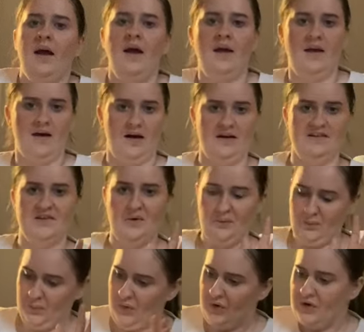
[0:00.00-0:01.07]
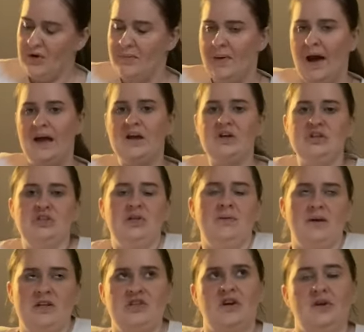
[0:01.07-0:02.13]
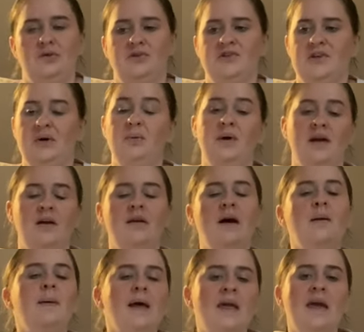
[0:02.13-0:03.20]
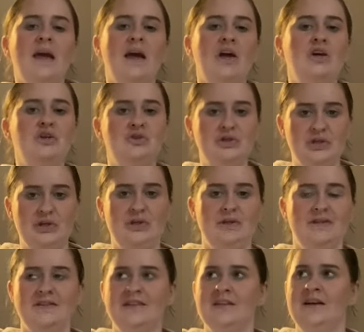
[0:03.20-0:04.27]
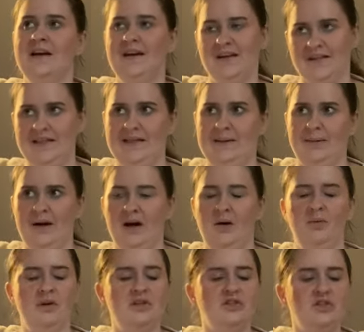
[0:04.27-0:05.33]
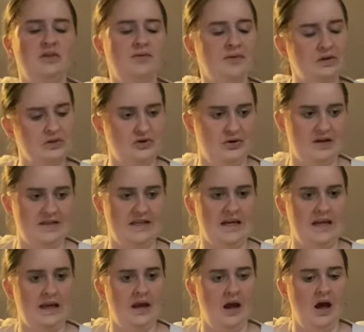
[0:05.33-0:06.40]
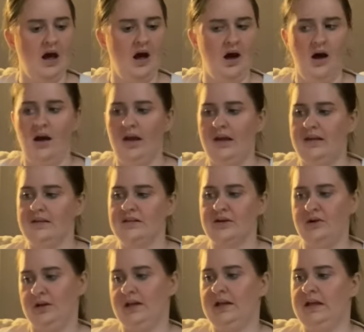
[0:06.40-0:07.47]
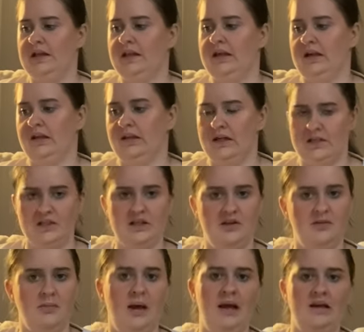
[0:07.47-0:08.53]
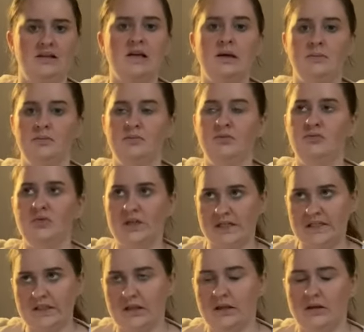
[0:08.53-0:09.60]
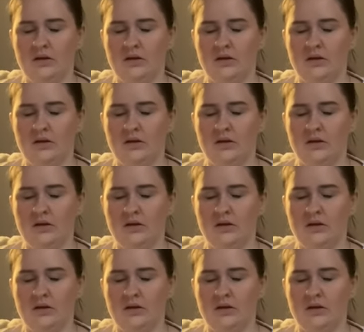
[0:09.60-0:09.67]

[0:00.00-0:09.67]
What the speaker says: Hey guys, welcome back to my channel. So we are now picking June's TBR, which feels crazy. It's currently the 30th of May as I'm filming this.